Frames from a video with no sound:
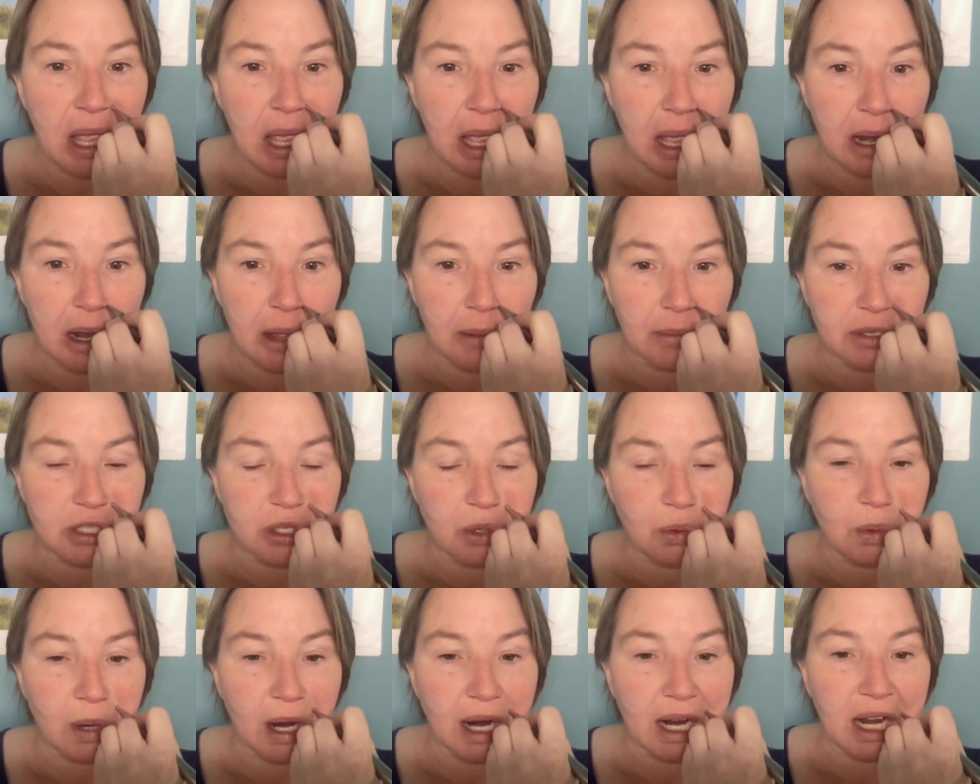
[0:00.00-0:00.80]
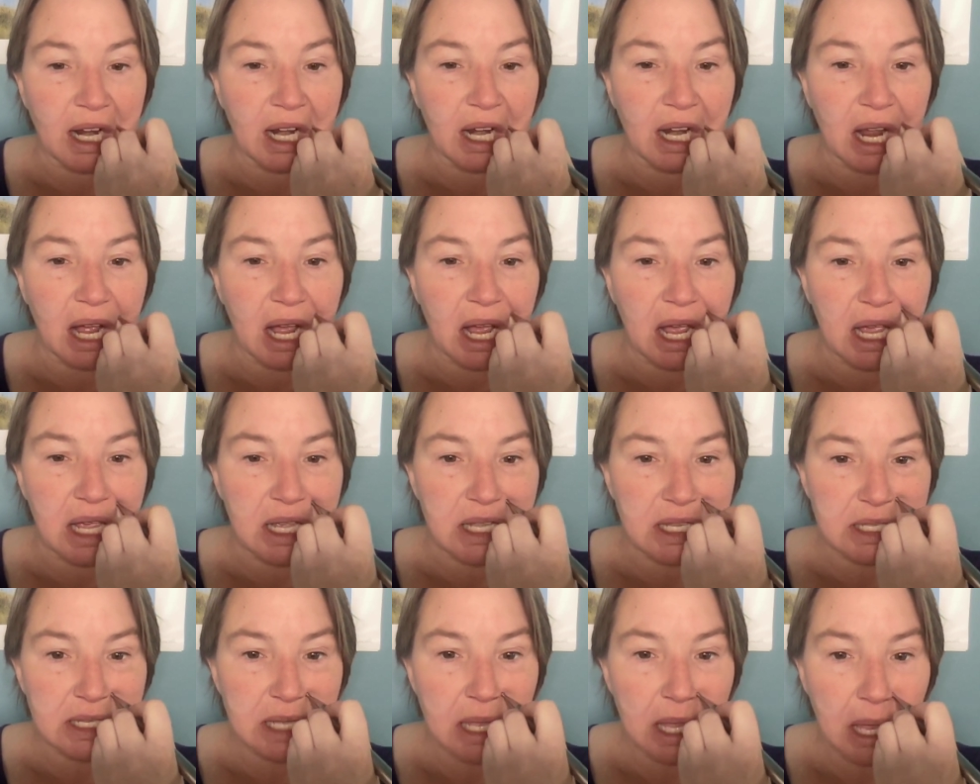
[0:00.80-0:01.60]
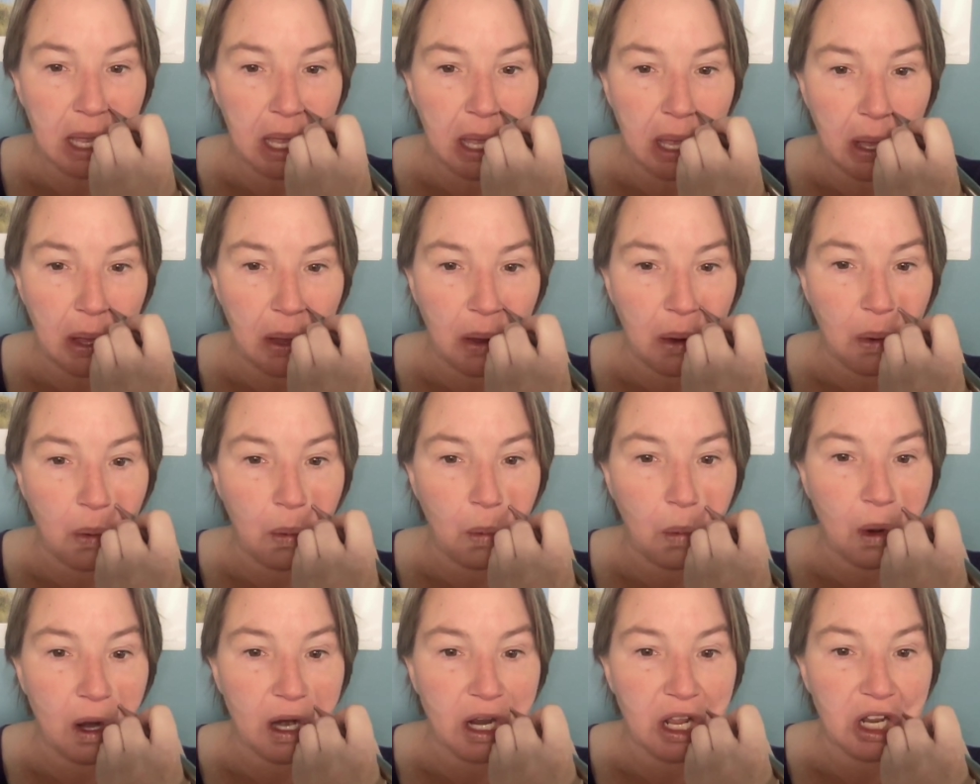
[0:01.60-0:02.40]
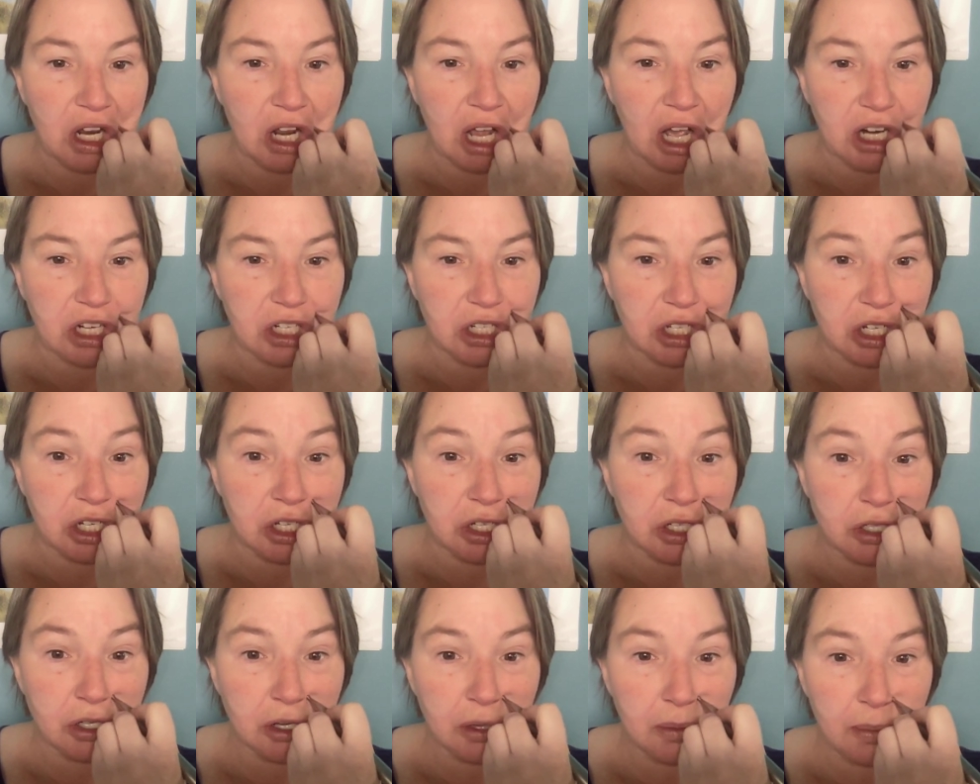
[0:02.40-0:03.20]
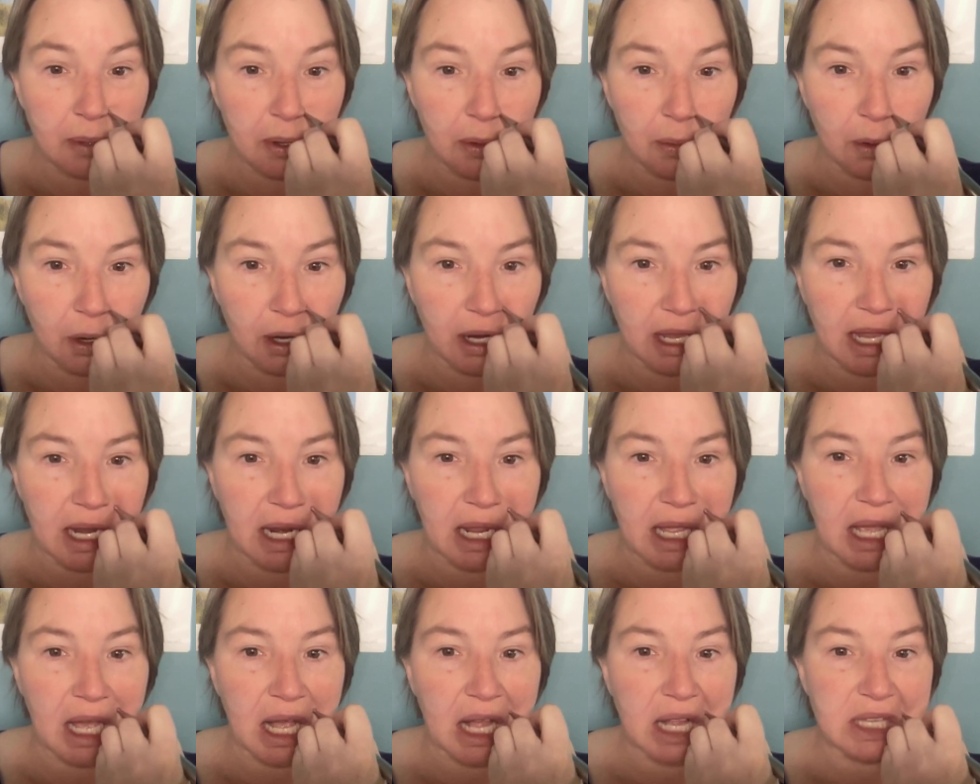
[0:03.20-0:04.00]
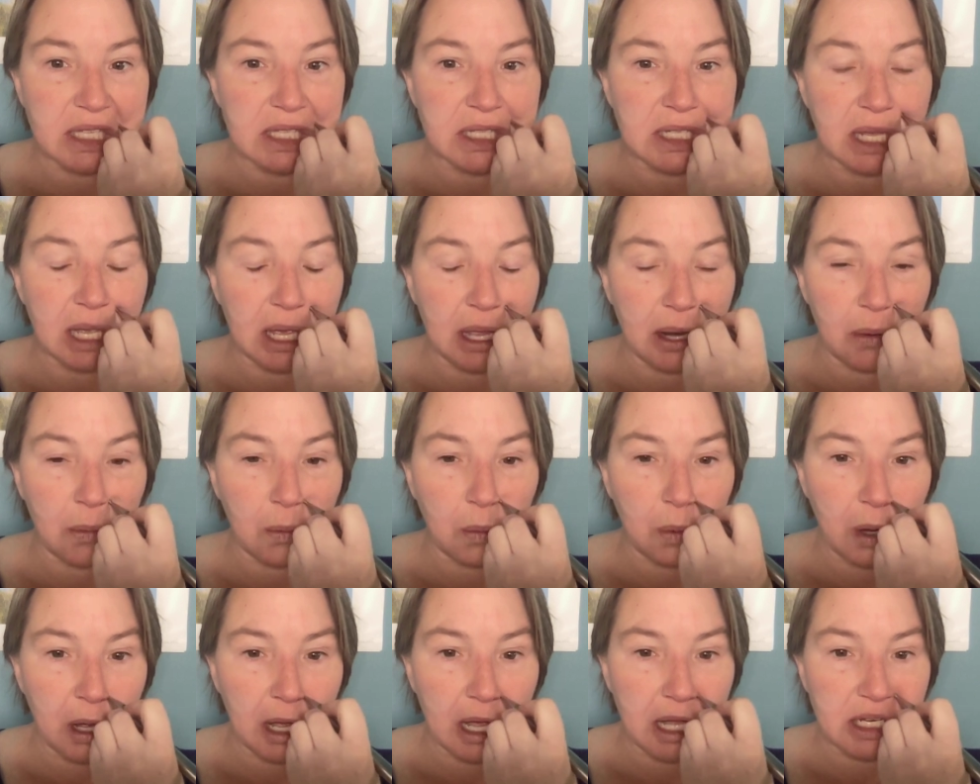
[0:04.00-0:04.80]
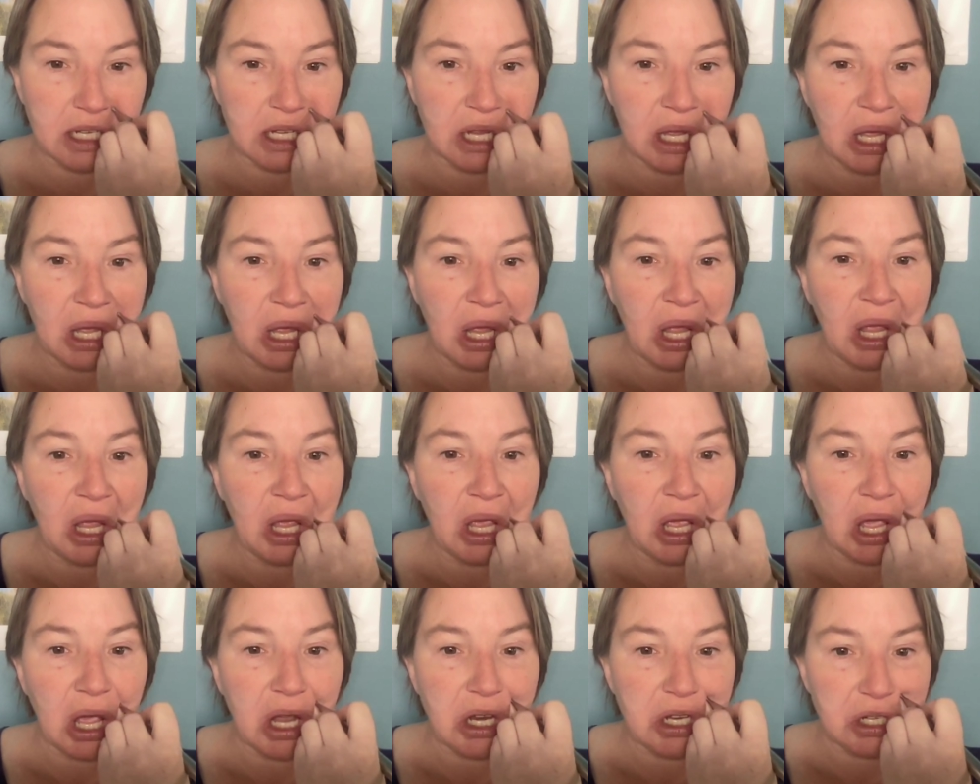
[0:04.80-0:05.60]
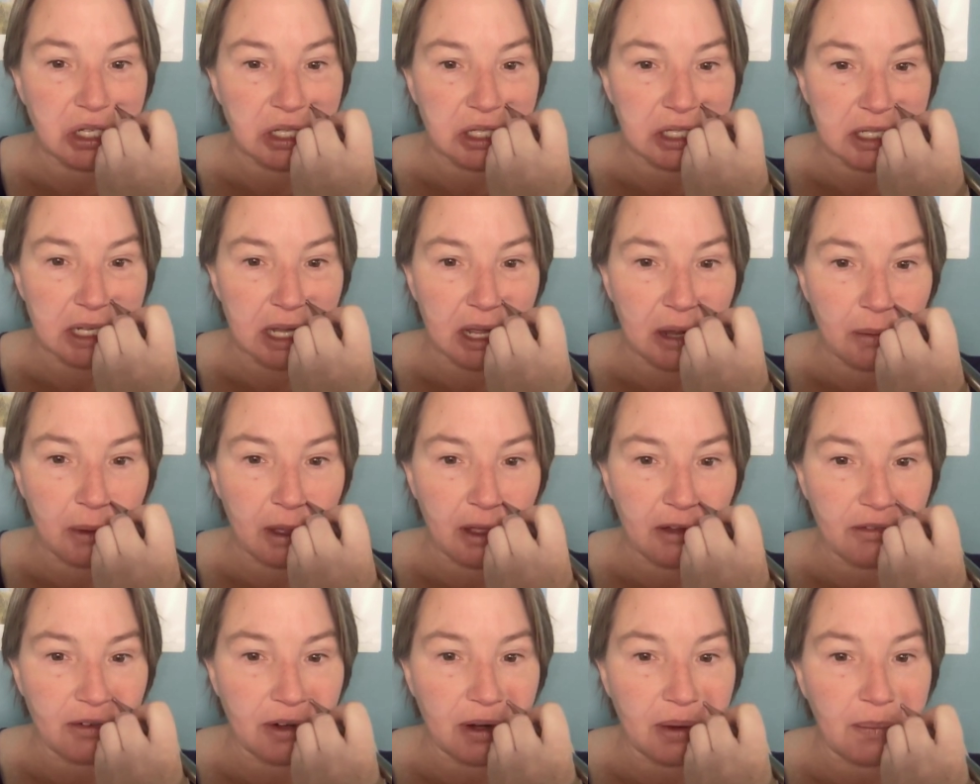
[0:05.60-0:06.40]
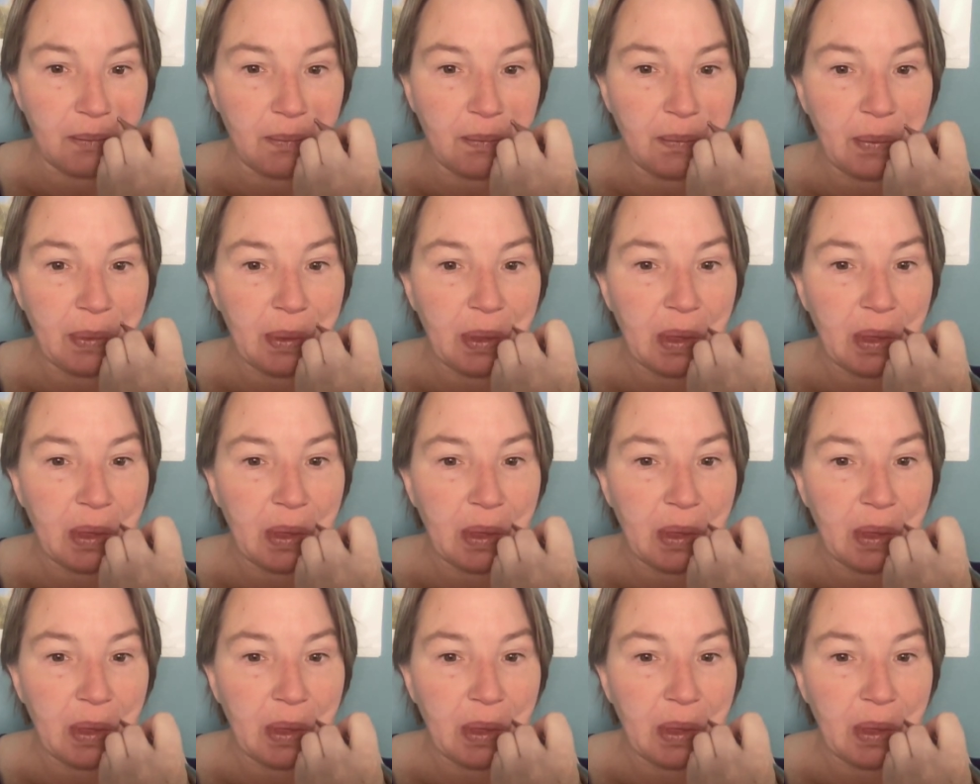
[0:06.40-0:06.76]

and help it to recognize what it actually should be working against and what it should stay away from.